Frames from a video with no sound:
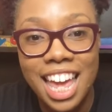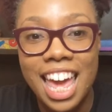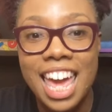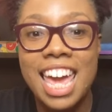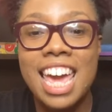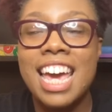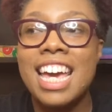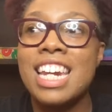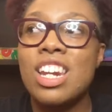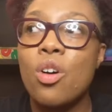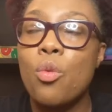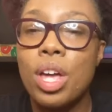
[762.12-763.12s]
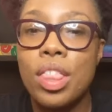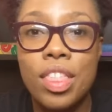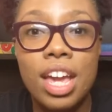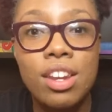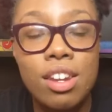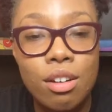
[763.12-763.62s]
And when
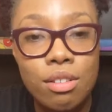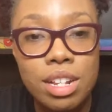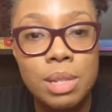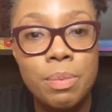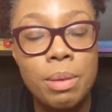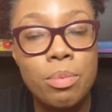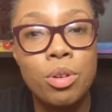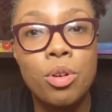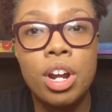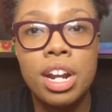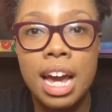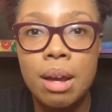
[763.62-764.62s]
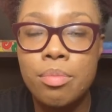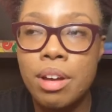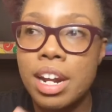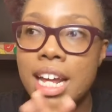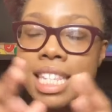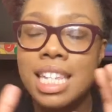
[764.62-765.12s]
they notice people who are not
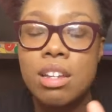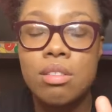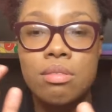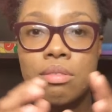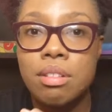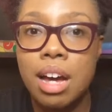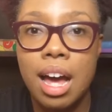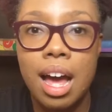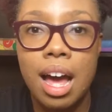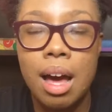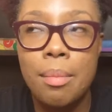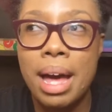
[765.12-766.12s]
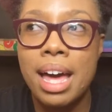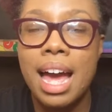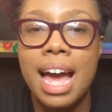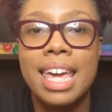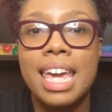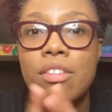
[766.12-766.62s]
brown, I tell you,
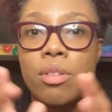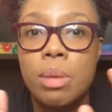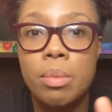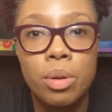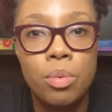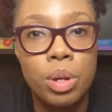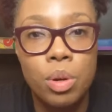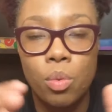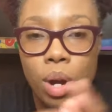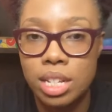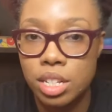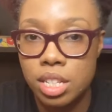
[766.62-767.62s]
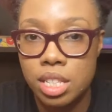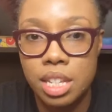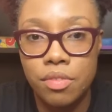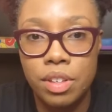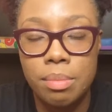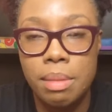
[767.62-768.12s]
I can't remember. We were watching
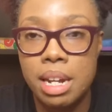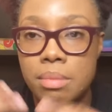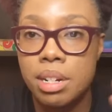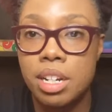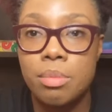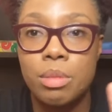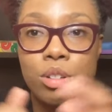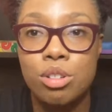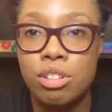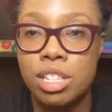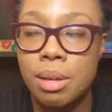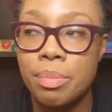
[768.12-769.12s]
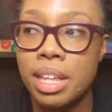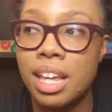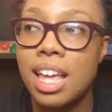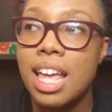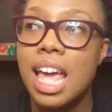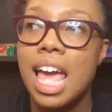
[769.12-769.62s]
TV. It might have been a commercial or something.
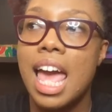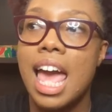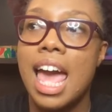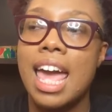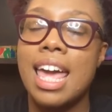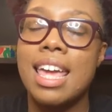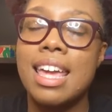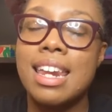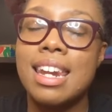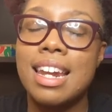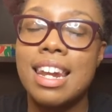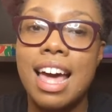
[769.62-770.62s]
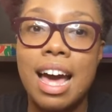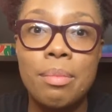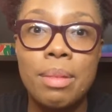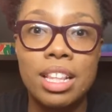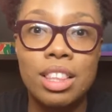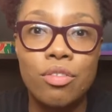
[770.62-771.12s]
And
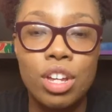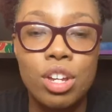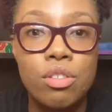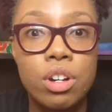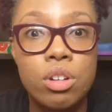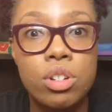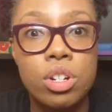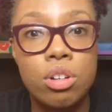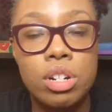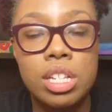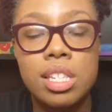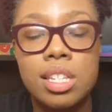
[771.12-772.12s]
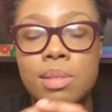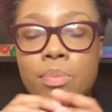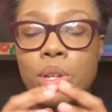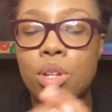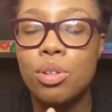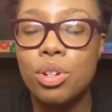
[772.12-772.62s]
my 3-year-old, noticed this
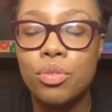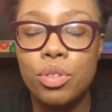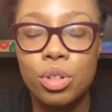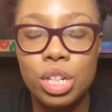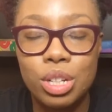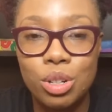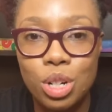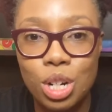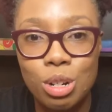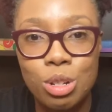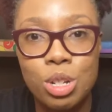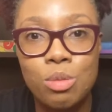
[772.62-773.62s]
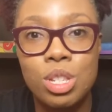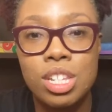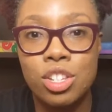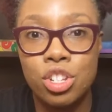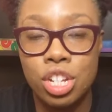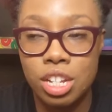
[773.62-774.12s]
beautiful little girl. She was a
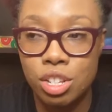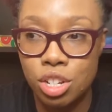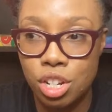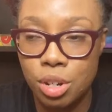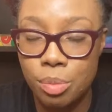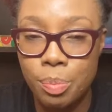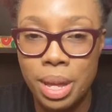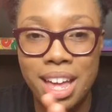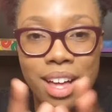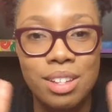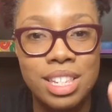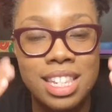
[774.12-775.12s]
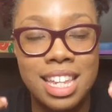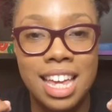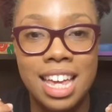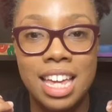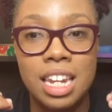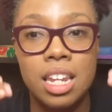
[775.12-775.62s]
ginger, pale
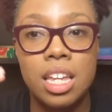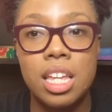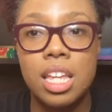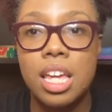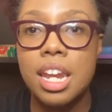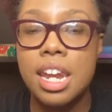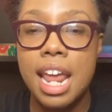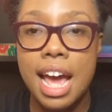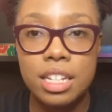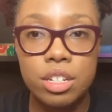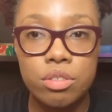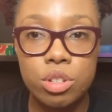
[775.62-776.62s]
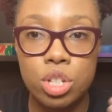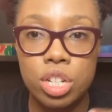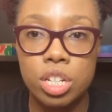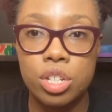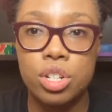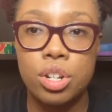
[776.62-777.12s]
skin, natural
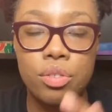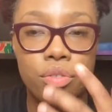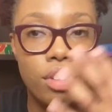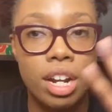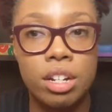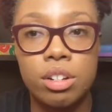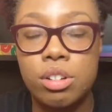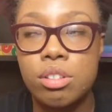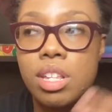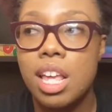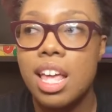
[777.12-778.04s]
ginger, freckles.